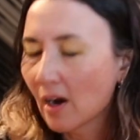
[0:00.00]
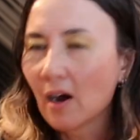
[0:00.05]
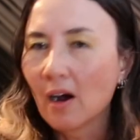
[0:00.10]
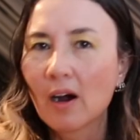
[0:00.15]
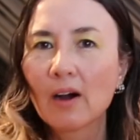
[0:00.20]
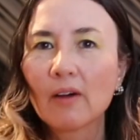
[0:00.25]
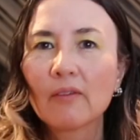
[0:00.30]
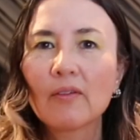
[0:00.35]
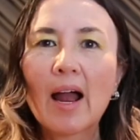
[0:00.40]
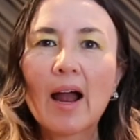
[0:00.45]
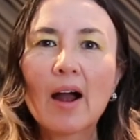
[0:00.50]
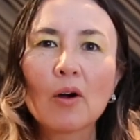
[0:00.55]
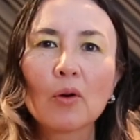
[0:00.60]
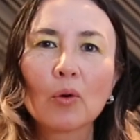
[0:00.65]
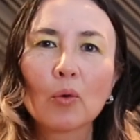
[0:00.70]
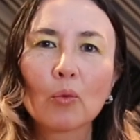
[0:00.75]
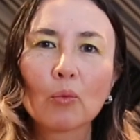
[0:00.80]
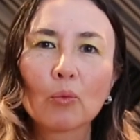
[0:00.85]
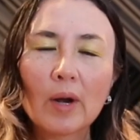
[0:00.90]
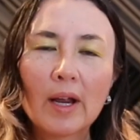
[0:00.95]
of
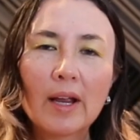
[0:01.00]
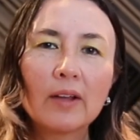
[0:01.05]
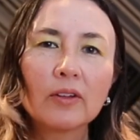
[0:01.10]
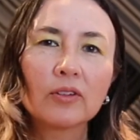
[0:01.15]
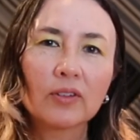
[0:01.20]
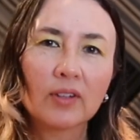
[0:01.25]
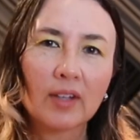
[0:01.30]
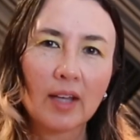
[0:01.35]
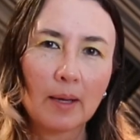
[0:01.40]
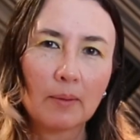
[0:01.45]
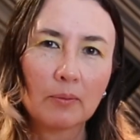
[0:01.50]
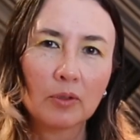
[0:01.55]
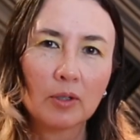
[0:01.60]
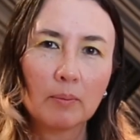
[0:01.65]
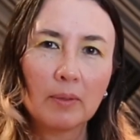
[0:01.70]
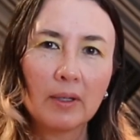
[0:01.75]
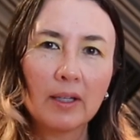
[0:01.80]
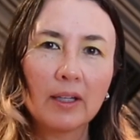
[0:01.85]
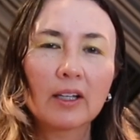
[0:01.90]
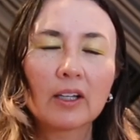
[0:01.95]
how race came to
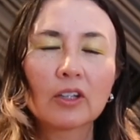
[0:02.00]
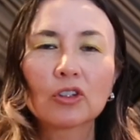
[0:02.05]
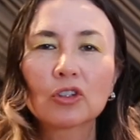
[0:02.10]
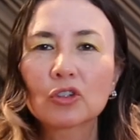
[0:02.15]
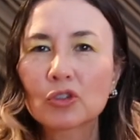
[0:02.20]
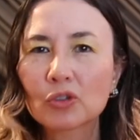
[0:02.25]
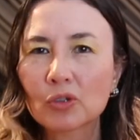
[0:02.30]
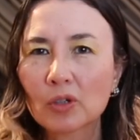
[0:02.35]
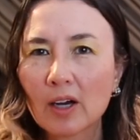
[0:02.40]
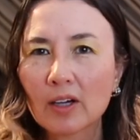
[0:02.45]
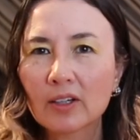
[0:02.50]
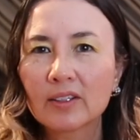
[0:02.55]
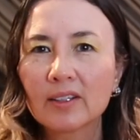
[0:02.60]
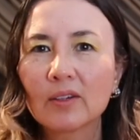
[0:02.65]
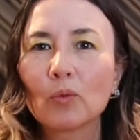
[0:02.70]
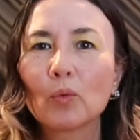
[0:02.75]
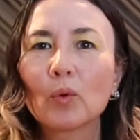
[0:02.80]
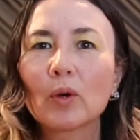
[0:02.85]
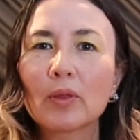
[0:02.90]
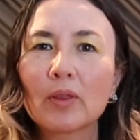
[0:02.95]
be
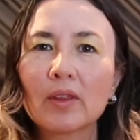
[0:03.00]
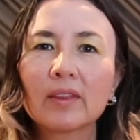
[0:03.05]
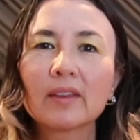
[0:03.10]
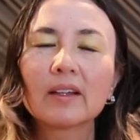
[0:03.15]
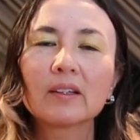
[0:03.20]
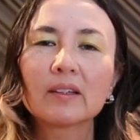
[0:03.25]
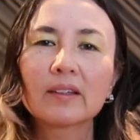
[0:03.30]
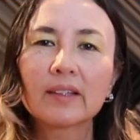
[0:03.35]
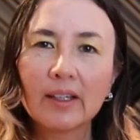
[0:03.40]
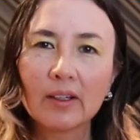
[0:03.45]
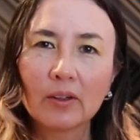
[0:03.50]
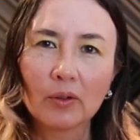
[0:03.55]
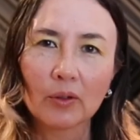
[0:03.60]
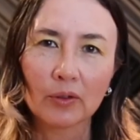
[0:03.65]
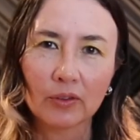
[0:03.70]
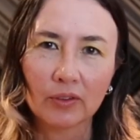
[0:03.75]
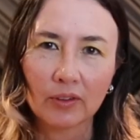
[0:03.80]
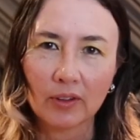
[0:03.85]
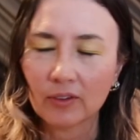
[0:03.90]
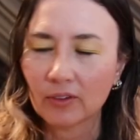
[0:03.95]
constructed within the
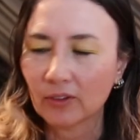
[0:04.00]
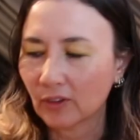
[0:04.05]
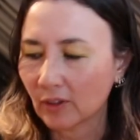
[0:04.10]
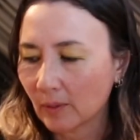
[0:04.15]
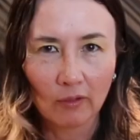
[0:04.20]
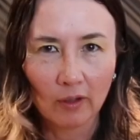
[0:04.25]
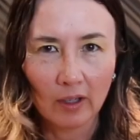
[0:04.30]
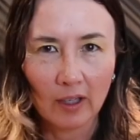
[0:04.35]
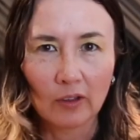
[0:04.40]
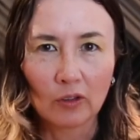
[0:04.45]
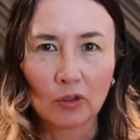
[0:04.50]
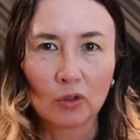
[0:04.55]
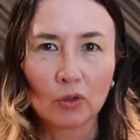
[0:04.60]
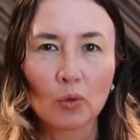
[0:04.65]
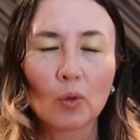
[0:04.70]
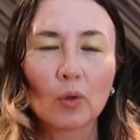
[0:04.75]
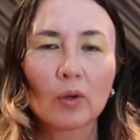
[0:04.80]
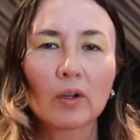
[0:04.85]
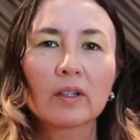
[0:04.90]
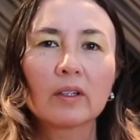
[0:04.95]
legal system
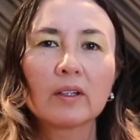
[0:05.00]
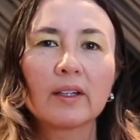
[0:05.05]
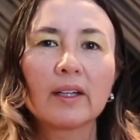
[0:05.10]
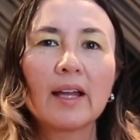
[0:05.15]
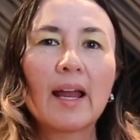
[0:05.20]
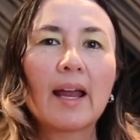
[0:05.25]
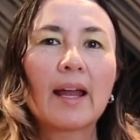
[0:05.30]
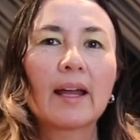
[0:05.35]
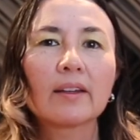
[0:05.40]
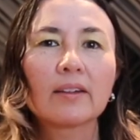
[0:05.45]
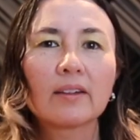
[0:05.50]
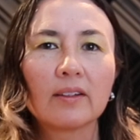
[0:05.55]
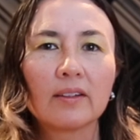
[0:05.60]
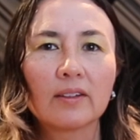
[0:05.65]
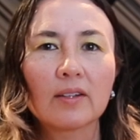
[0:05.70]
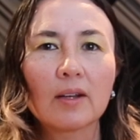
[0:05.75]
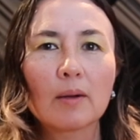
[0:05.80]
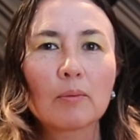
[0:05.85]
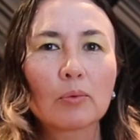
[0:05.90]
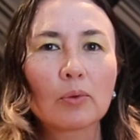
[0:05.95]
historically and
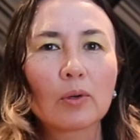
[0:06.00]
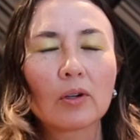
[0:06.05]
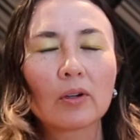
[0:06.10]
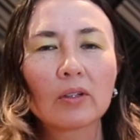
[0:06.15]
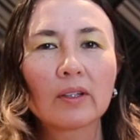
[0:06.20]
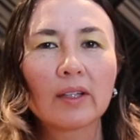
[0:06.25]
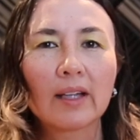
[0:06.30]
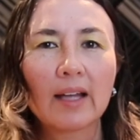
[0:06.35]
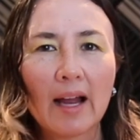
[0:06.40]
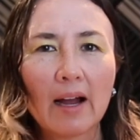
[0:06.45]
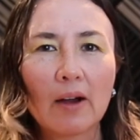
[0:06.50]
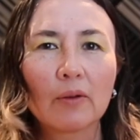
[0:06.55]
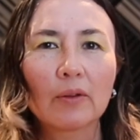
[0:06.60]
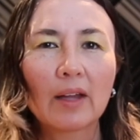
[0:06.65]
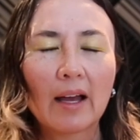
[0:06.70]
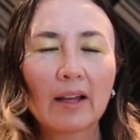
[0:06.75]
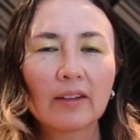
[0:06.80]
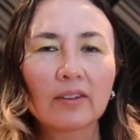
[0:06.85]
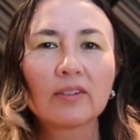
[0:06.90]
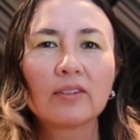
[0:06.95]
contemporarily, how
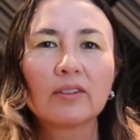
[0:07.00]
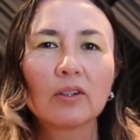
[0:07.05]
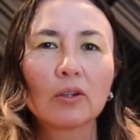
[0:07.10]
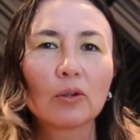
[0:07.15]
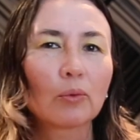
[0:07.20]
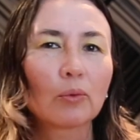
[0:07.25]
that still